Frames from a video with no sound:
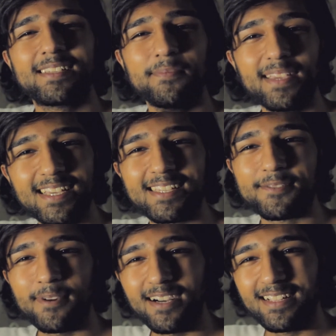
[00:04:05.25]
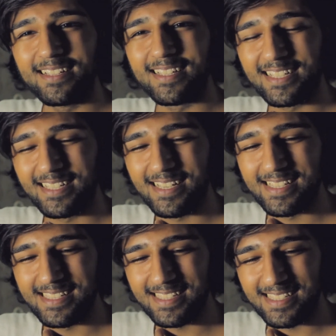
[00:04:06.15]
to me as well,
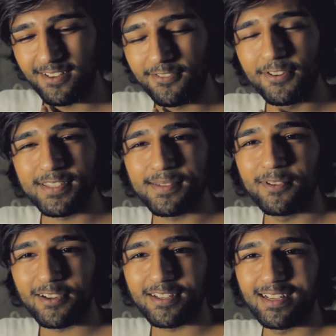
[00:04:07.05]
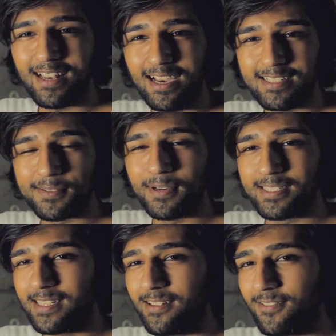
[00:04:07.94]
because of course I'm not going to lie to
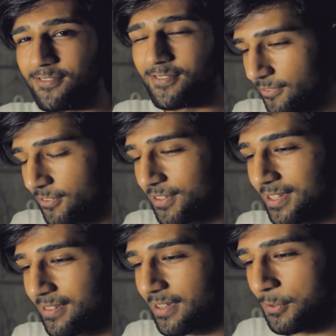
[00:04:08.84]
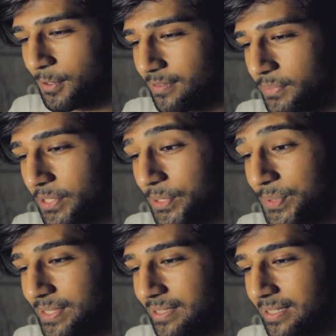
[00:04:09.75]
myself. I feel like that would put you
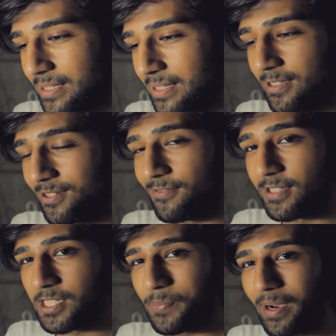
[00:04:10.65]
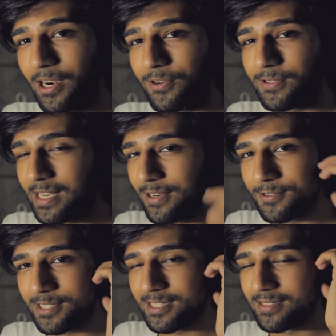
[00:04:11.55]
into a lovely spiral
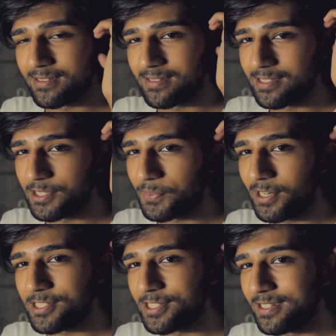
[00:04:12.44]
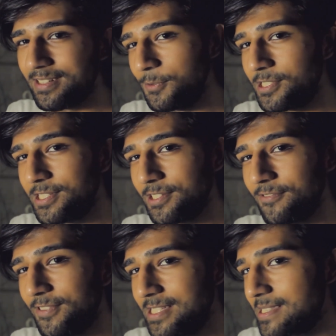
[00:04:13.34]
down to depression, which I
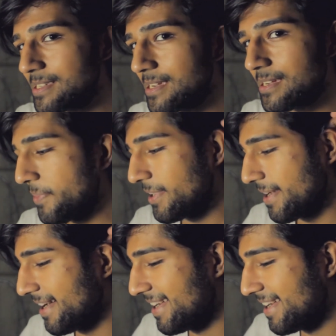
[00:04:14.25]
don't fancy. But